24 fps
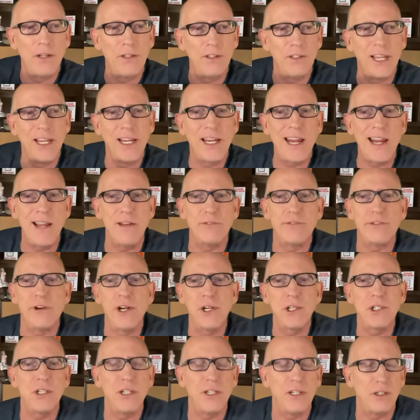They can't
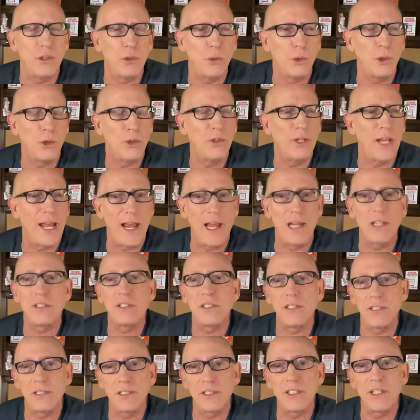function in the world as
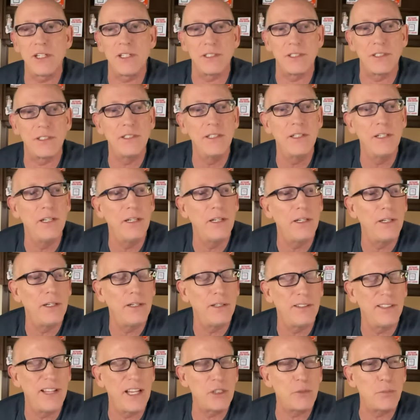it exists.
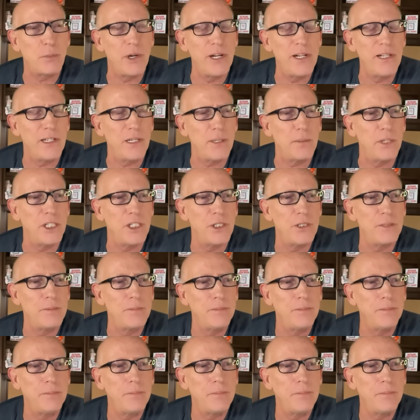That's brain damage.